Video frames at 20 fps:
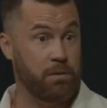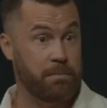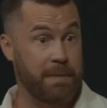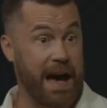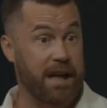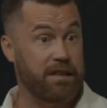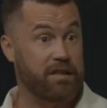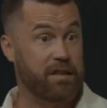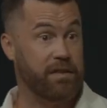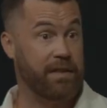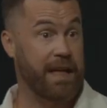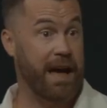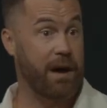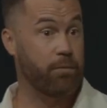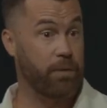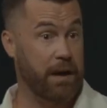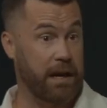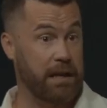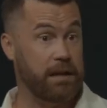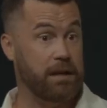you imagine
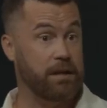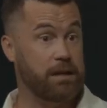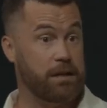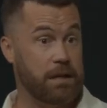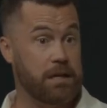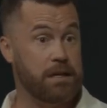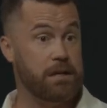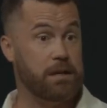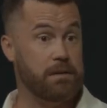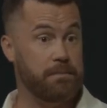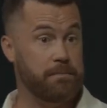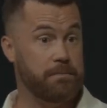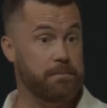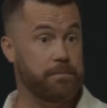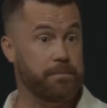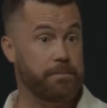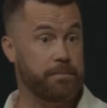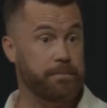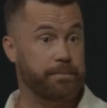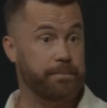that waiting season?
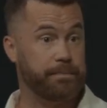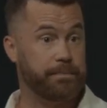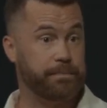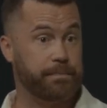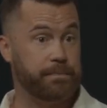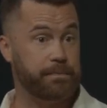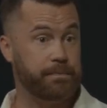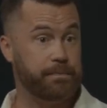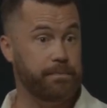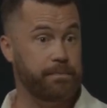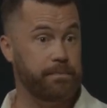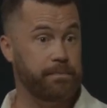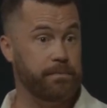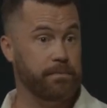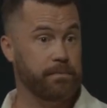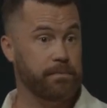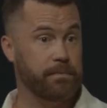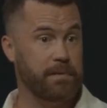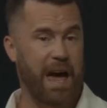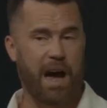
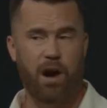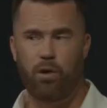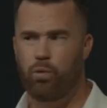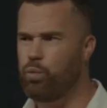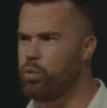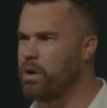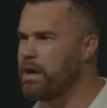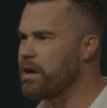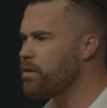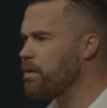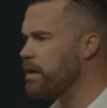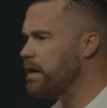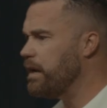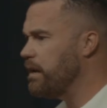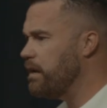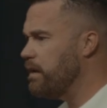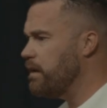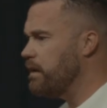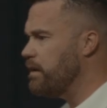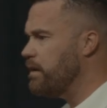How
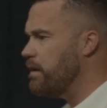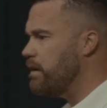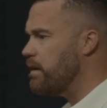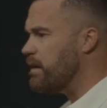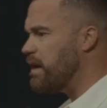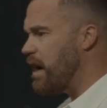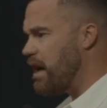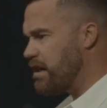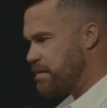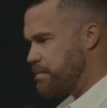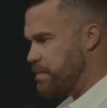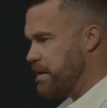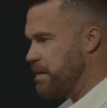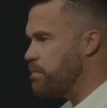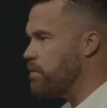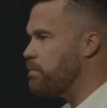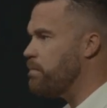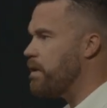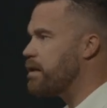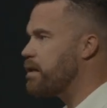weary God's
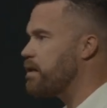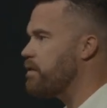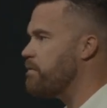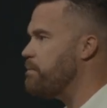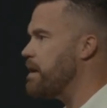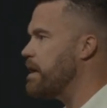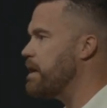people must have